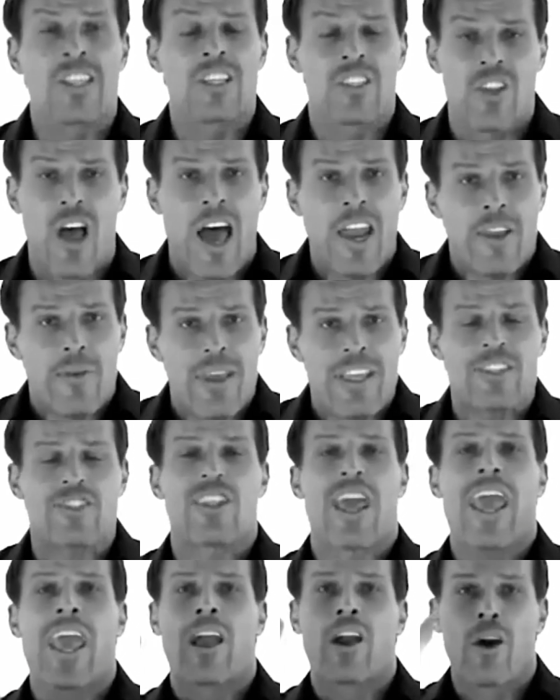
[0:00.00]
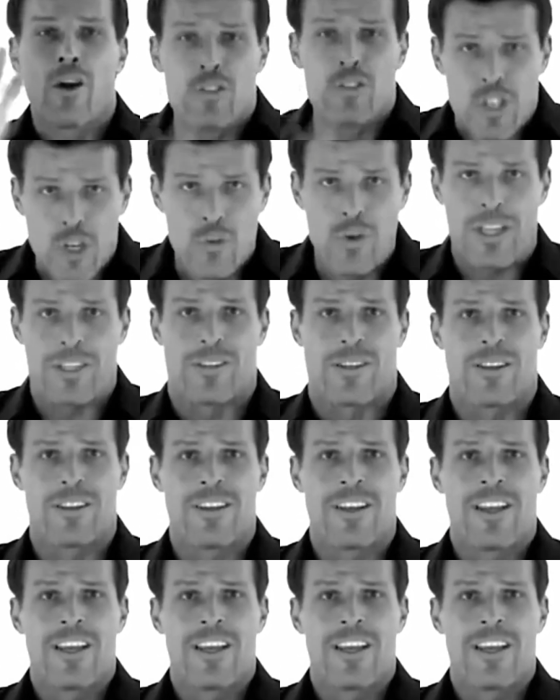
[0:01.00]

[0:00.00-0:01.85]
to this audio each day and go do it.